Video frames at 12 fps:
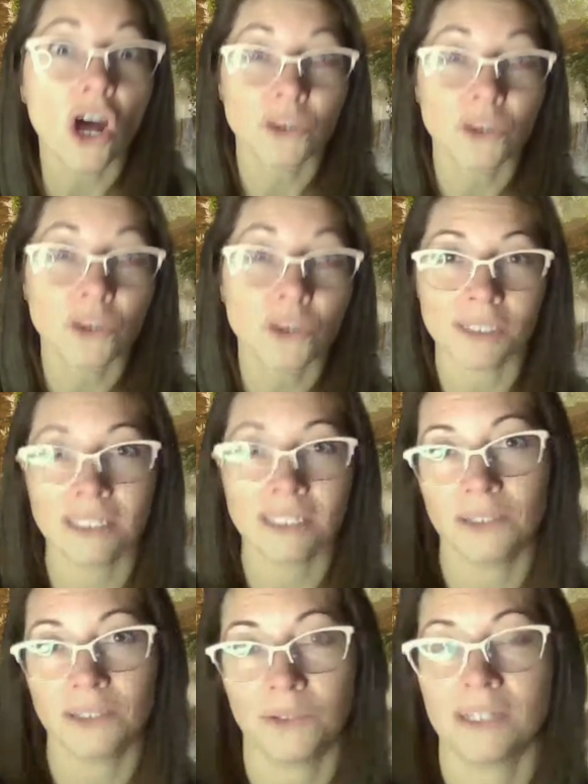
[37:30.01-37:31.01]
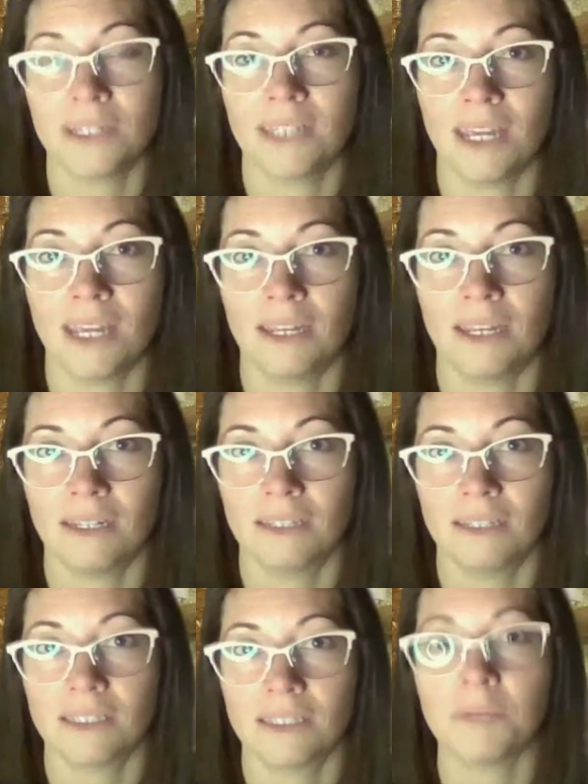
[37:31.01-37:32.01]
courses you can take
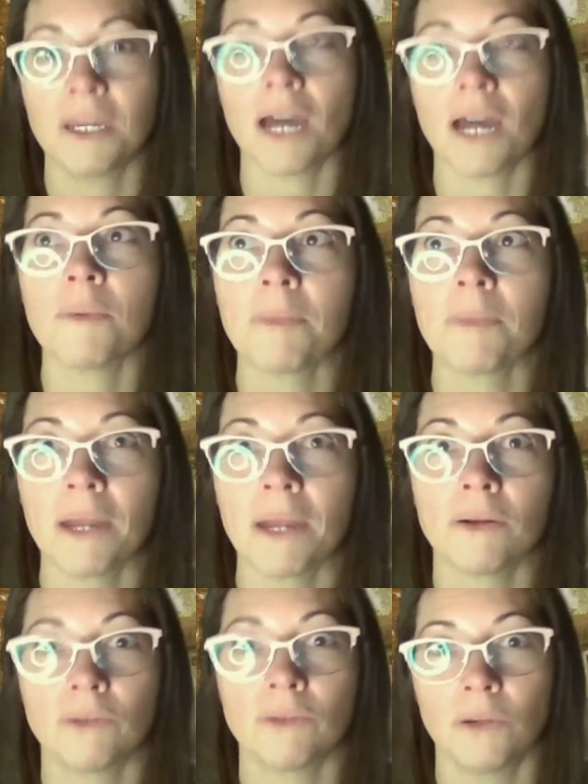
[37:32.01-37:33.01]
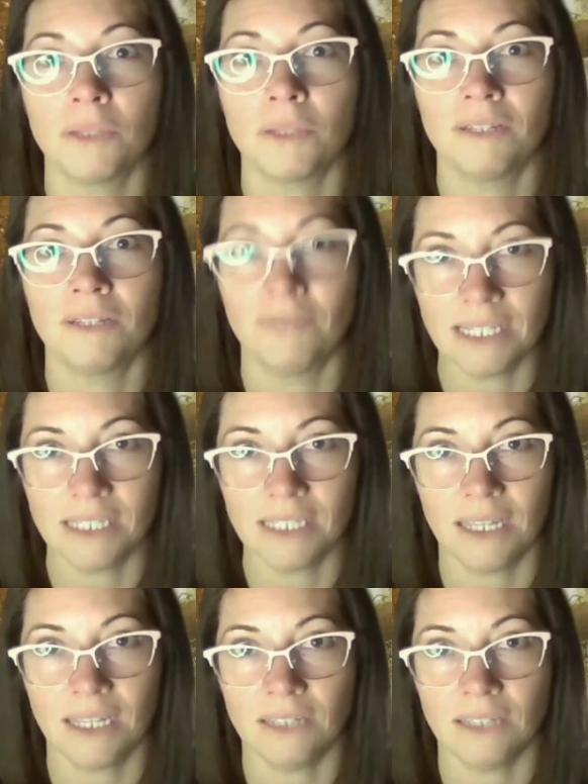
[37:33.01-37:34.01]
to become a paranormal
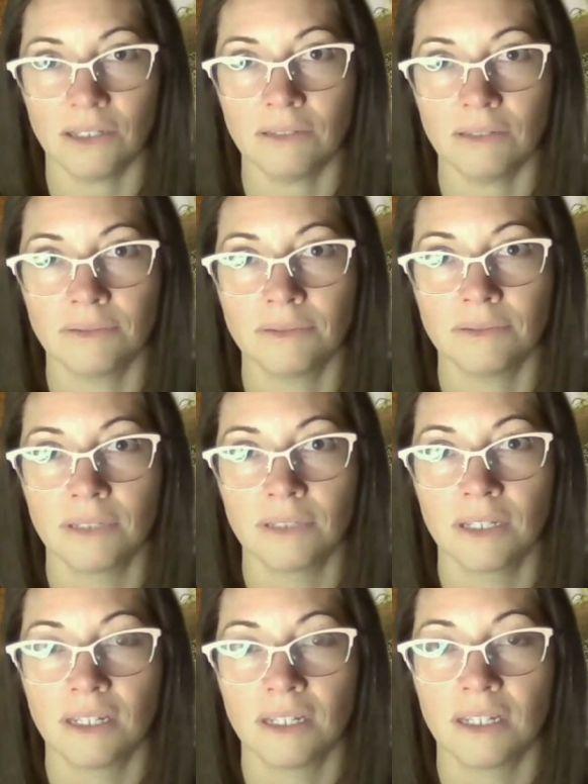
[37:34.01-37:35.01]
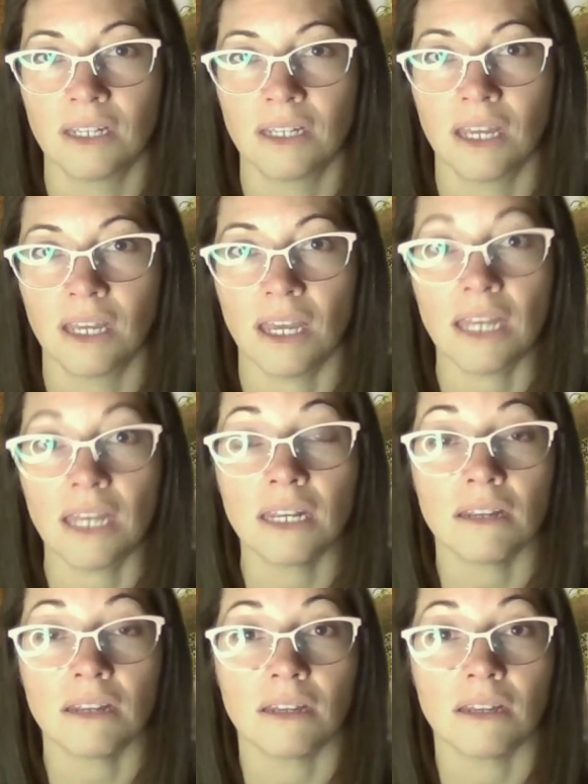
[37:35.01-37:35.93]
investigator. And